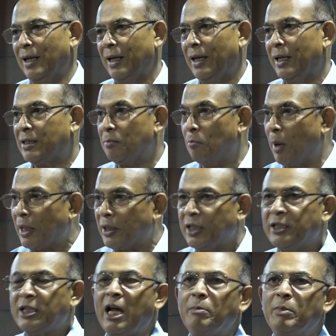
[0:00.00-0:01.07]
It's
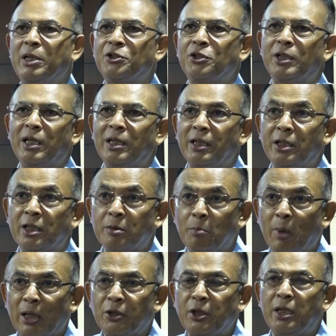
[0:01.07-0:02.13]
multidimensional, it is
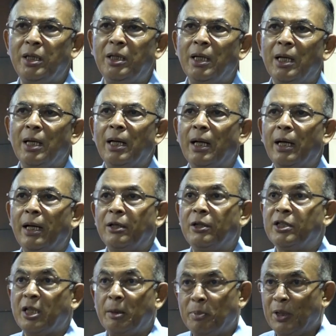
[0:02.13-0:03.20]

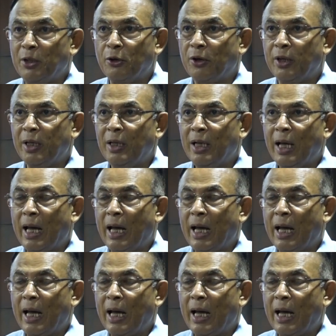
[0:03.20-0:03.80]
multidisciplinary,